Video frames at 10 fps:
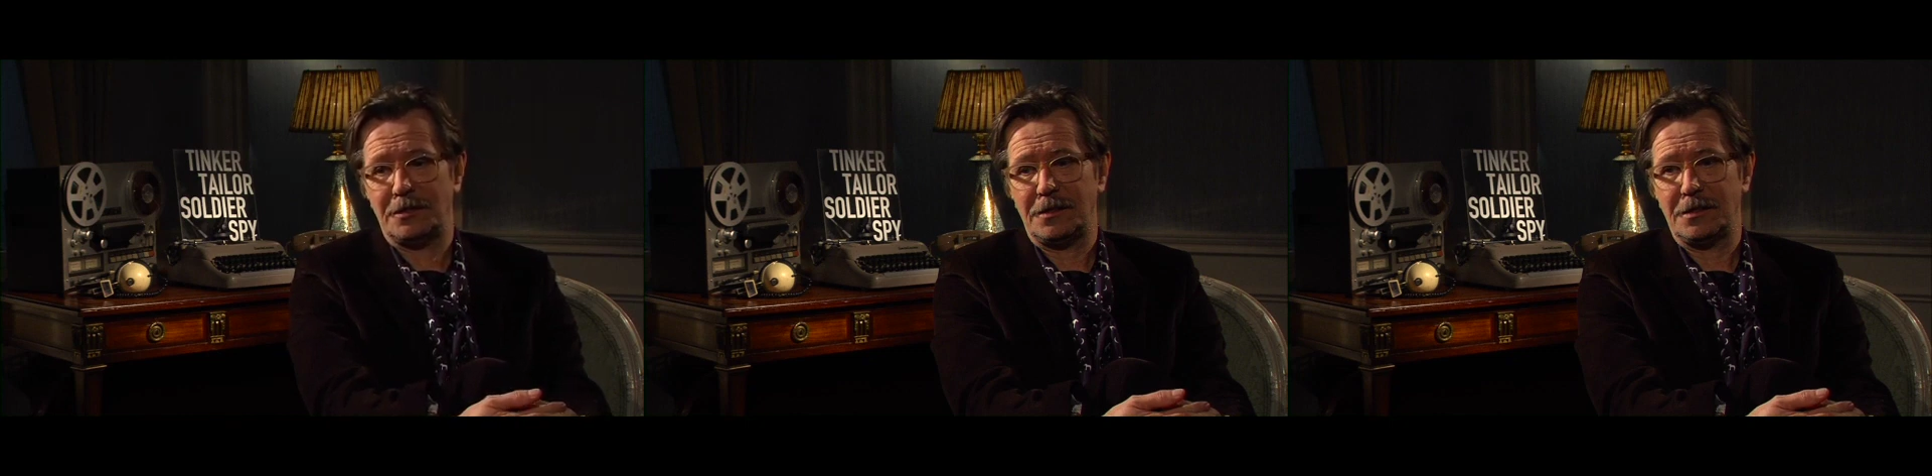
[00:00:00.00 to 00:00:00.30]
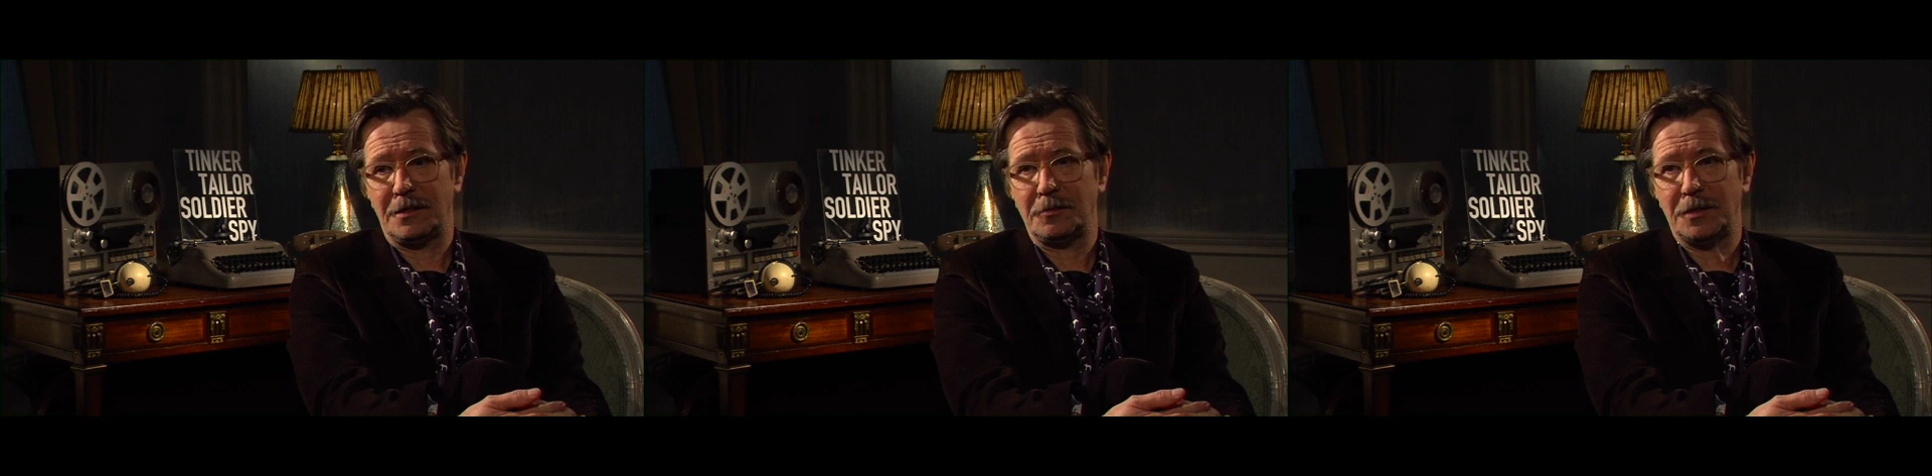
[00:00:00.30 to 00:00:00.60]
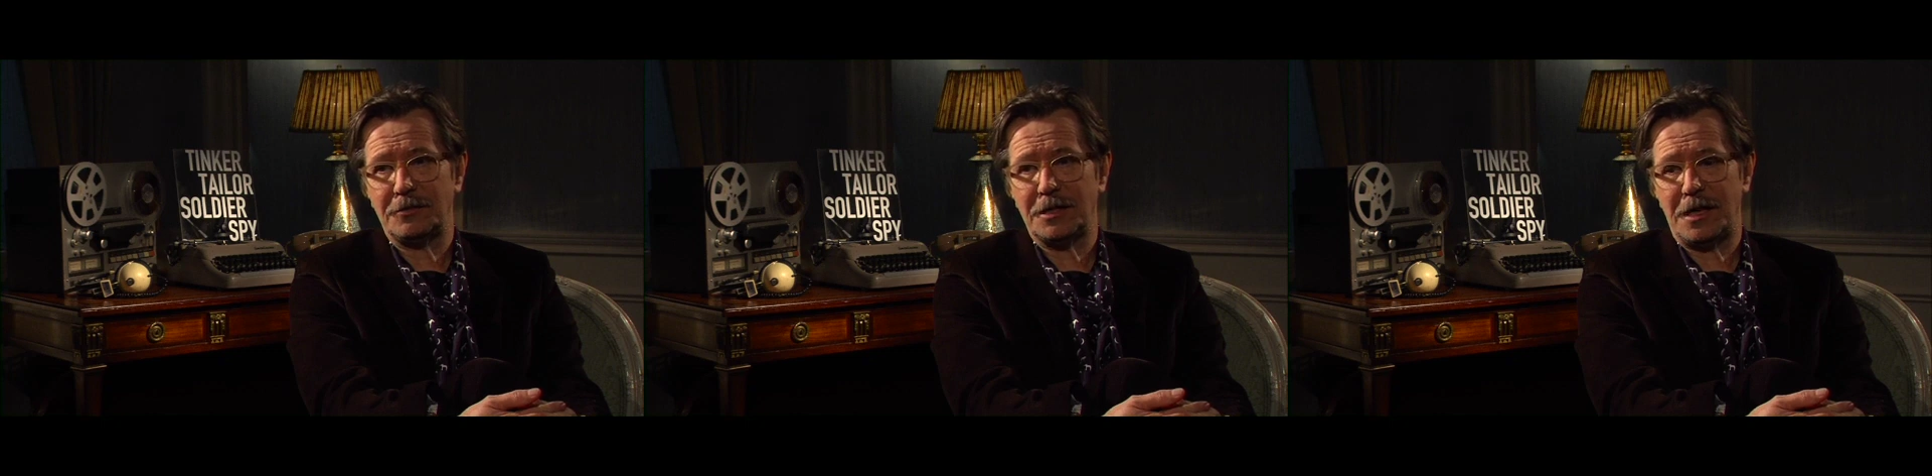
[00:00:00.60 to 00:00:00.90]
he's a little
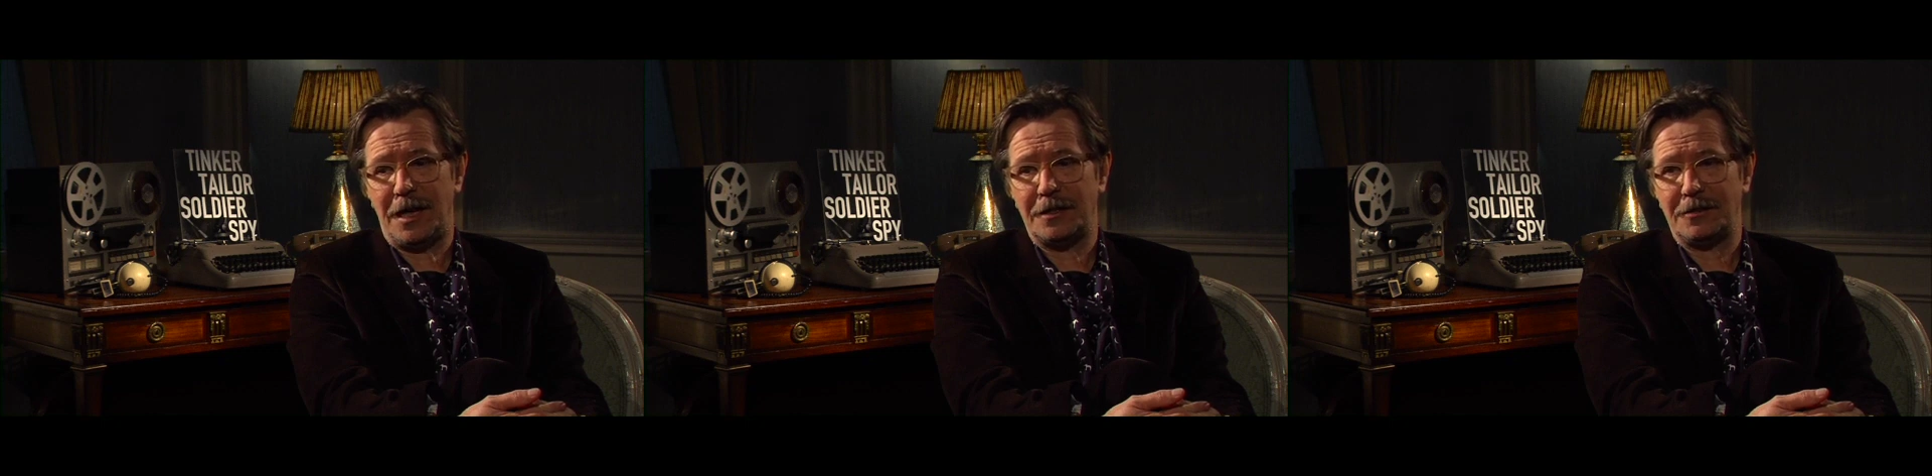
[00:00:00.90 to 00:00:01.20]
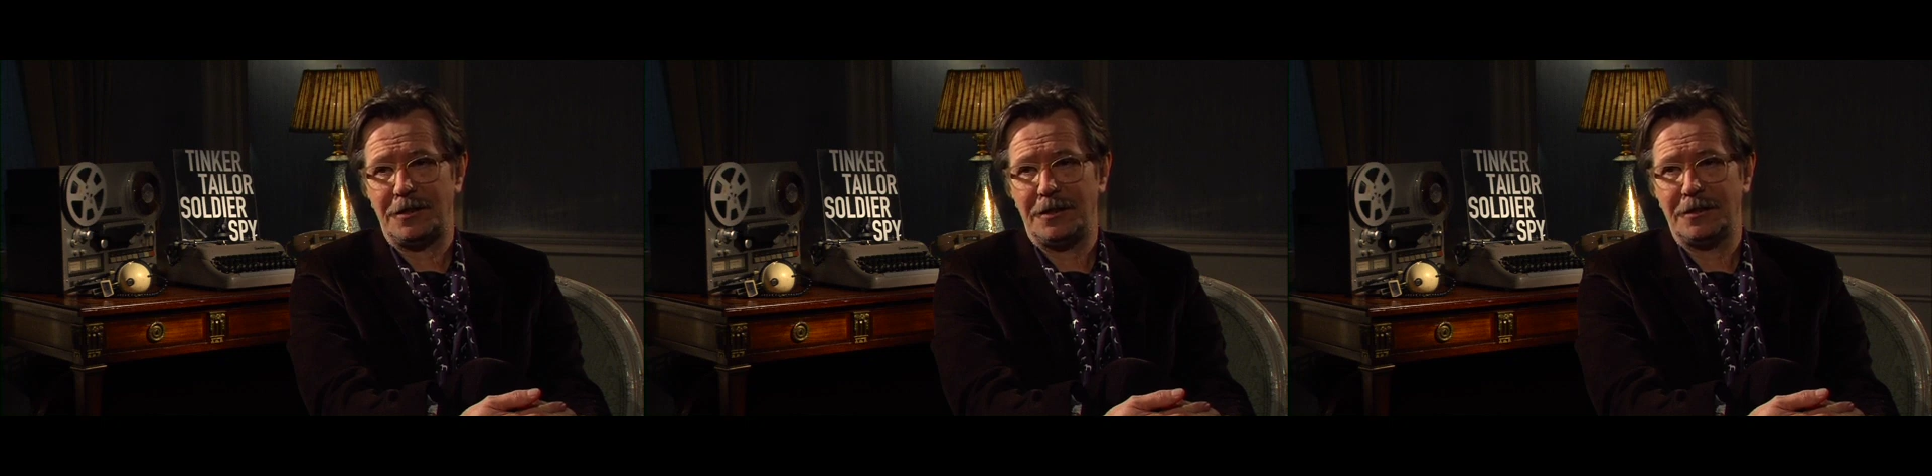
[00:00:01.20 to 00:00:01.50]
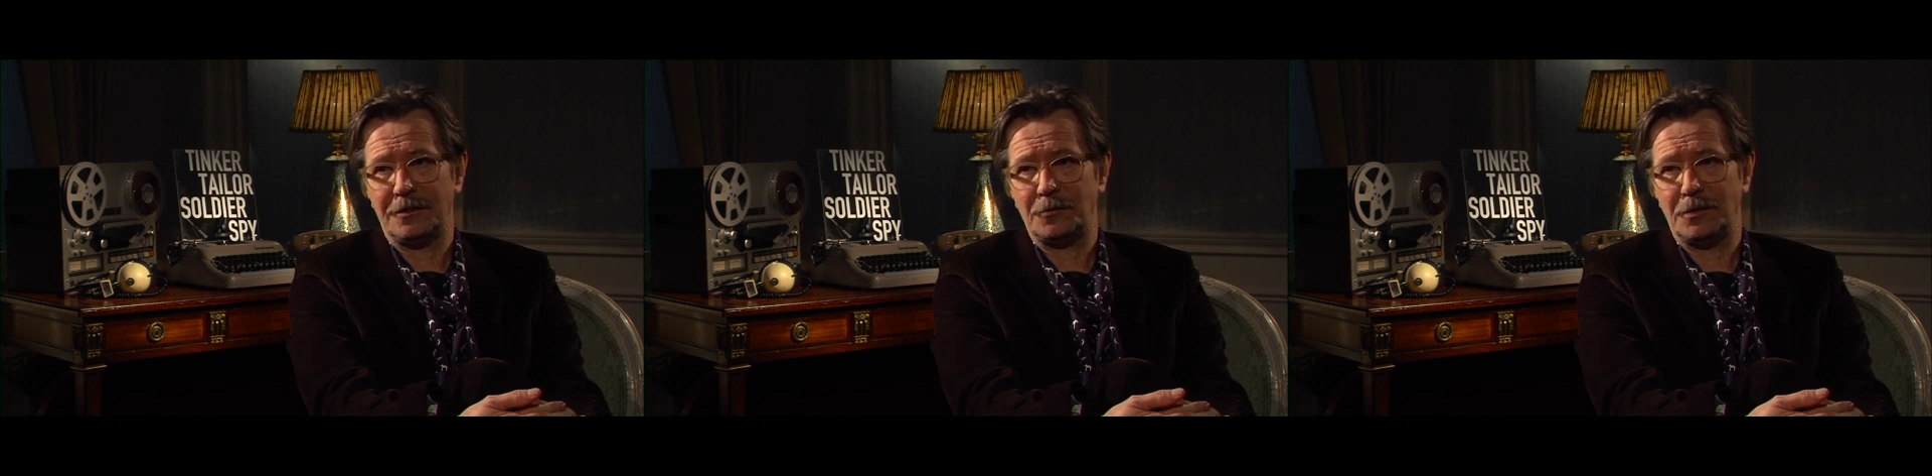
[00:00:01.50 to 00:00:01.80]
bit of a dandy
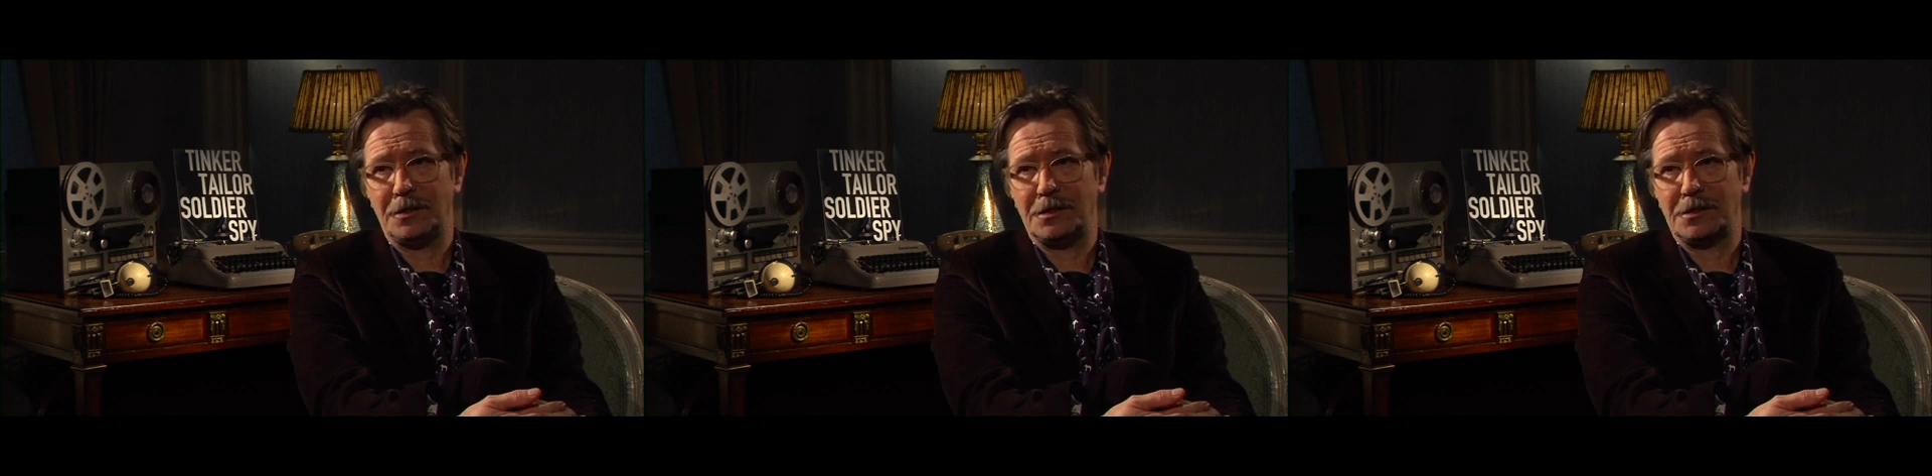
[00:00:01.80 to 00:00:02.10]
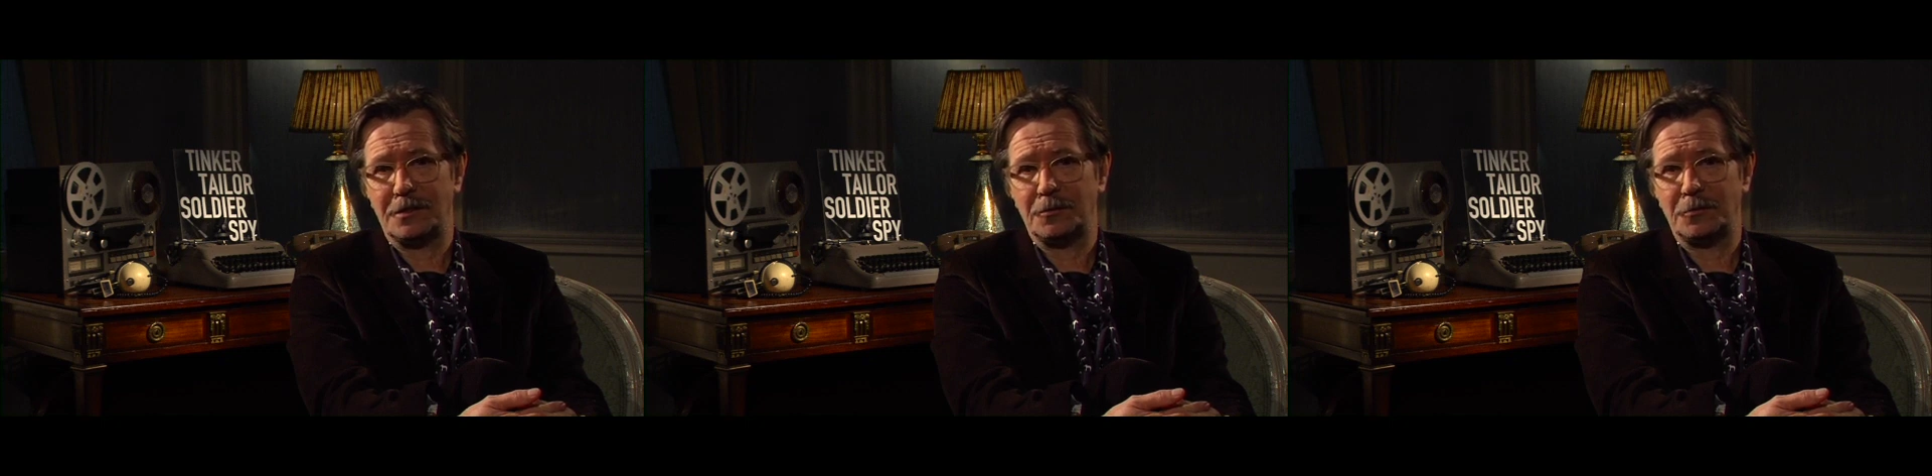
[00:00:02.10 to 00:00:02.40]
with his uh,